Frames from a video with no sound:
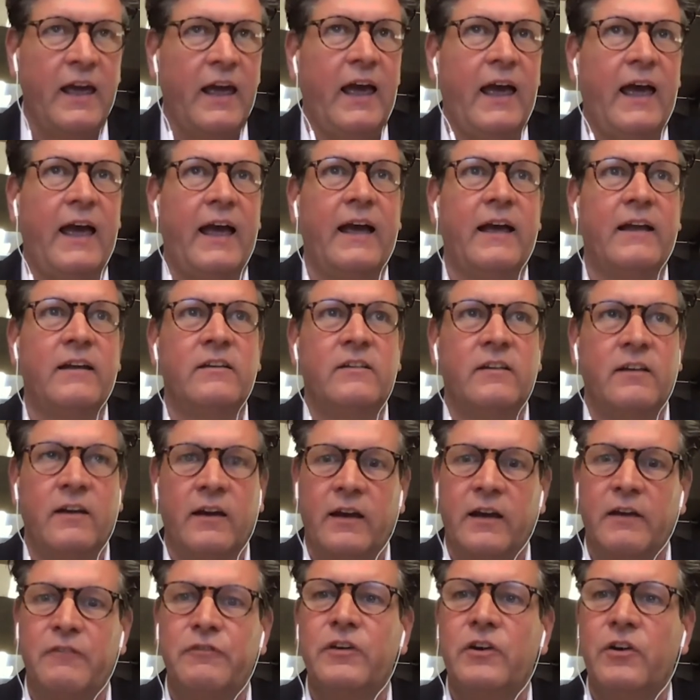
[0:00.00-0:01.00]
And
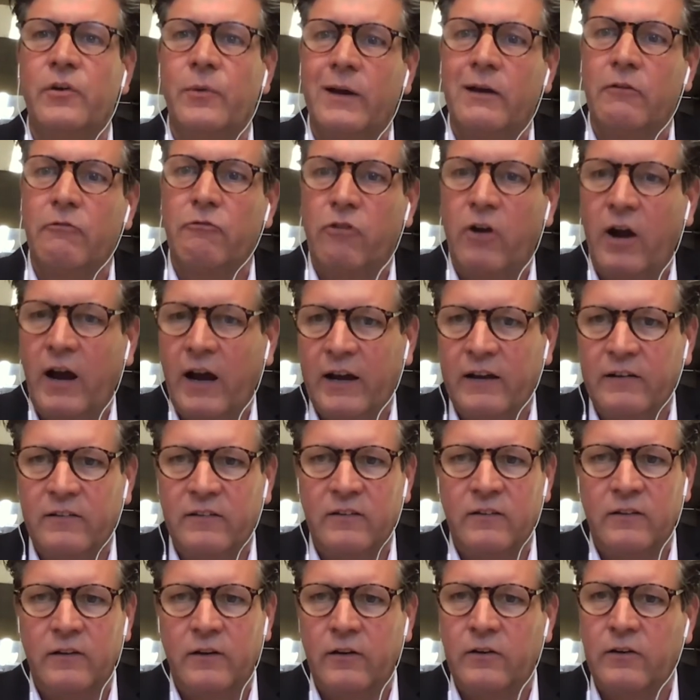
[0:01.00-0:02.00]
if you do it right,
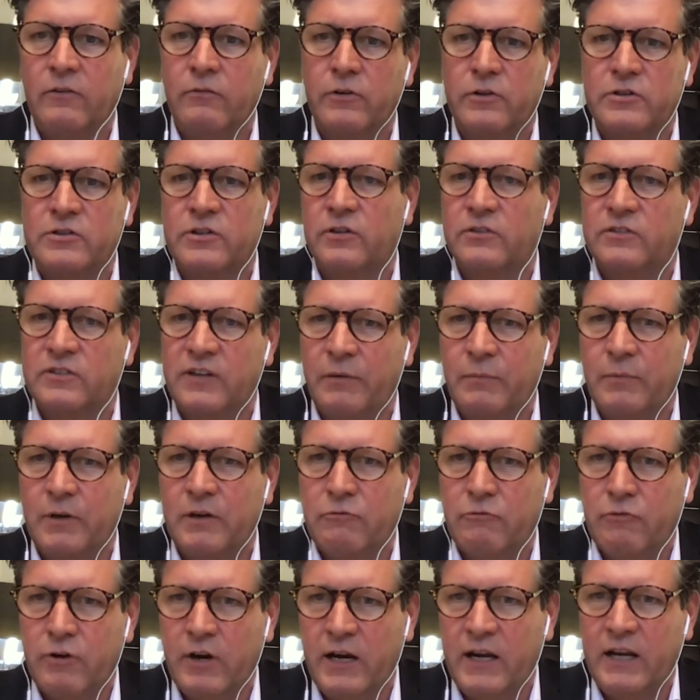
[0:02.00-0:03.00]
the results can
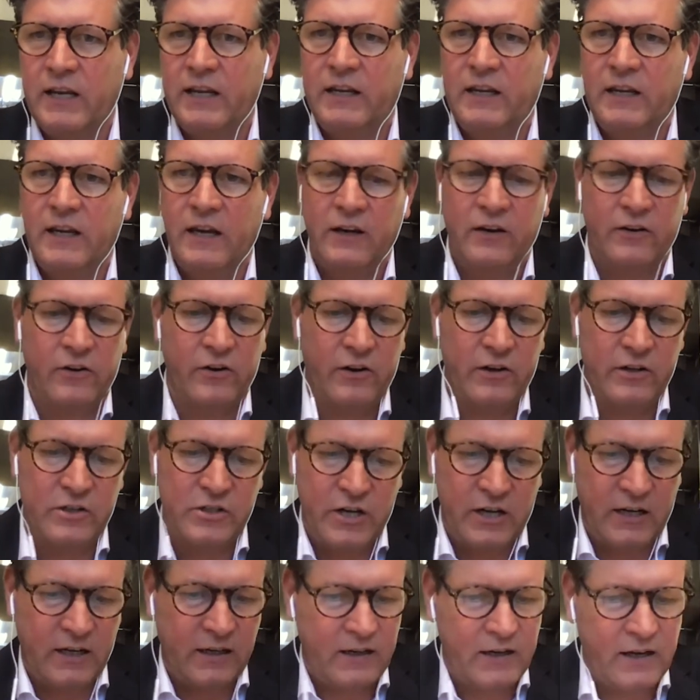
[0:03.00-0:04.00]
be really
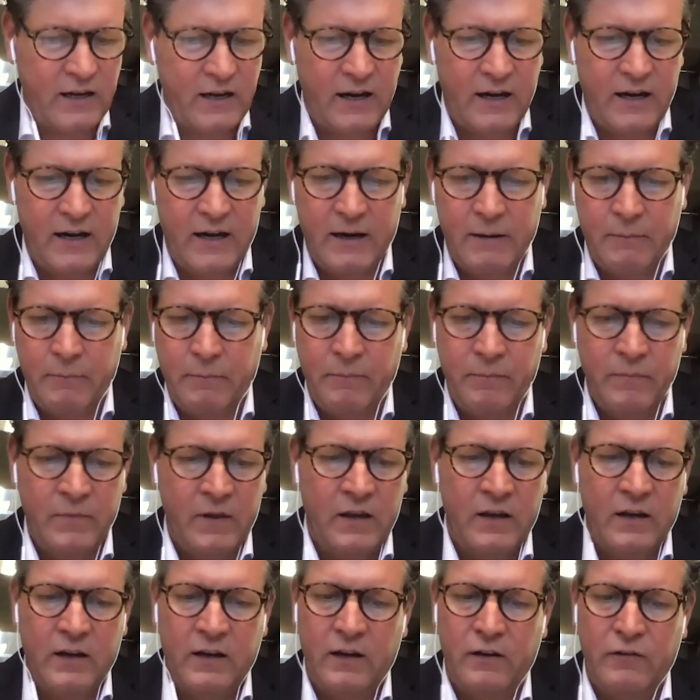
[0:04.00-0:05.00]
encouraging.
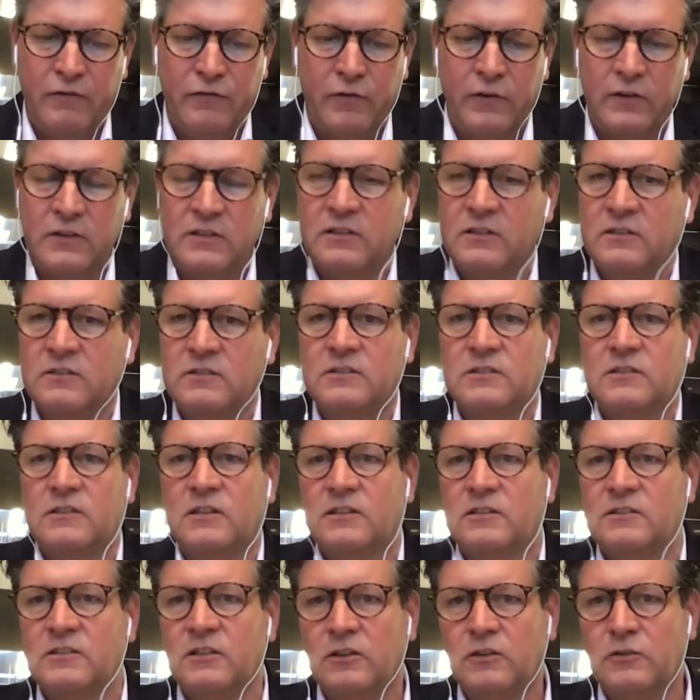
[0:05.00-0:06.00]
For instance,
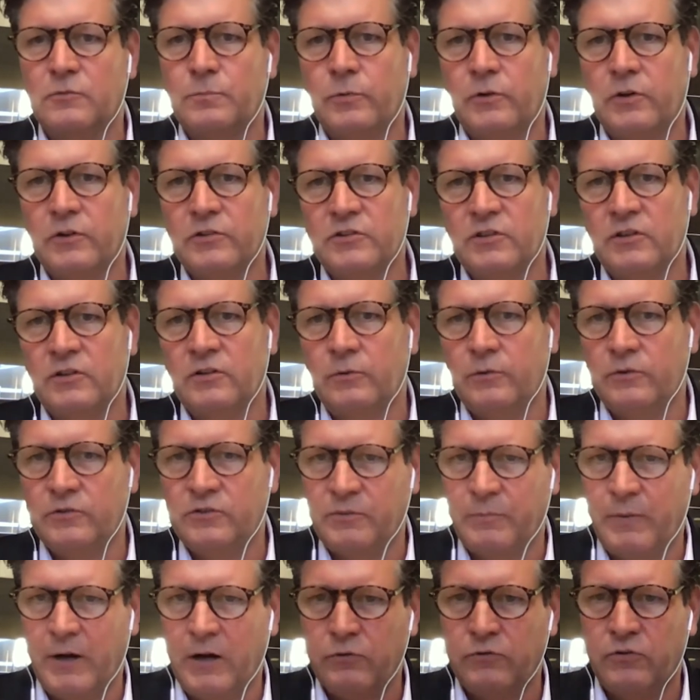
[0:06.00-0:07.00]
a salesperson
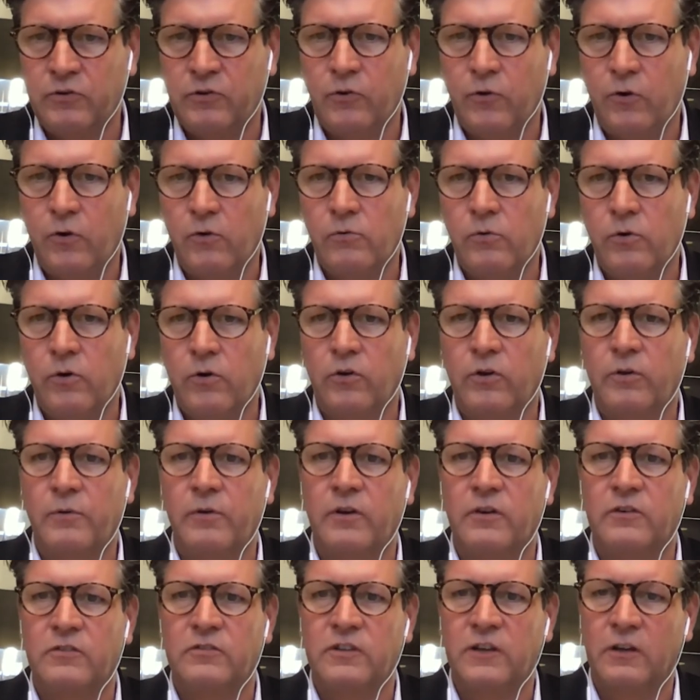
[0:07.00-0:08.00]
who's about to go on
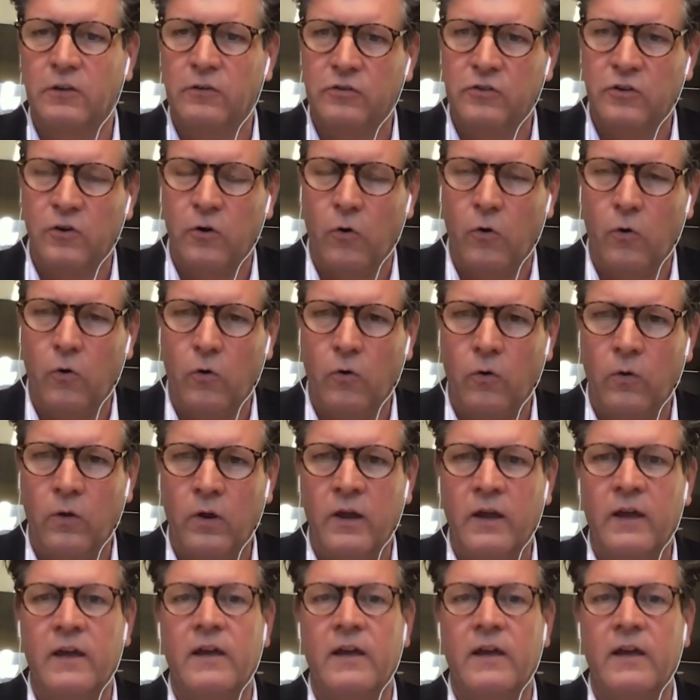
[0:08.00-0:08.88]
a sales call